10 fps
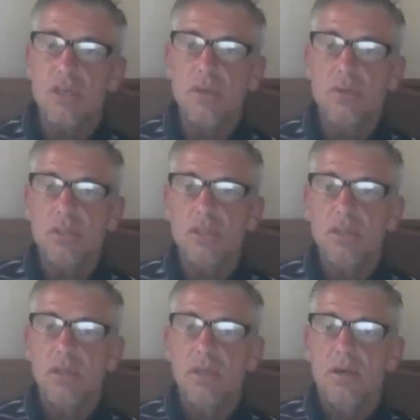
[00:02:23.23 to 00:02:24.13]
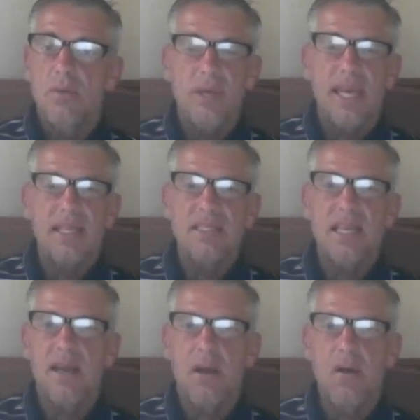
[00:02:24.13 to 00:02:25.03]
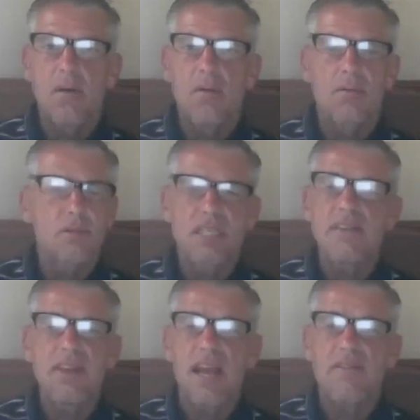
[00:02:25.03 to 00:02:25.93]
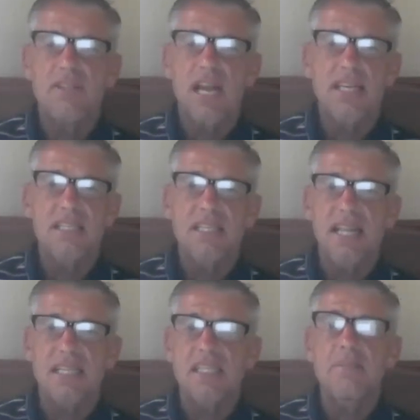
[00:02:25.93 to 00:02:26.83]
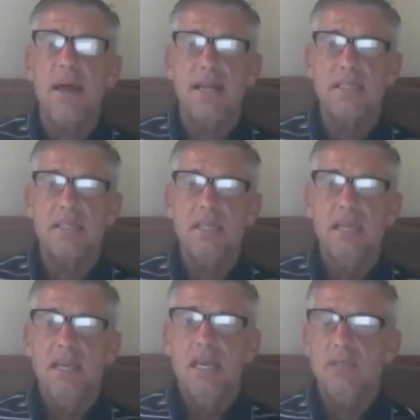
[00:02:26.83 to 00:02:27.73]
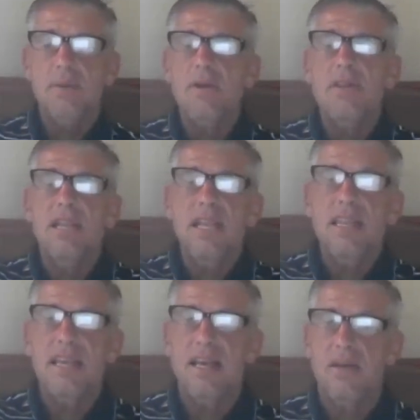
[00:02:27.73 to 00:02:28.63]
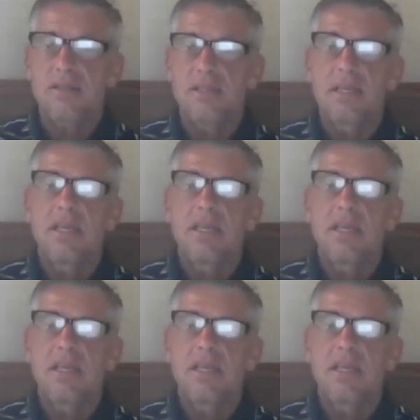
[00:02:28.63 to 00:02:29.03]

use. We can't say, oh, TV advertising, that's the best. It's better than anything else.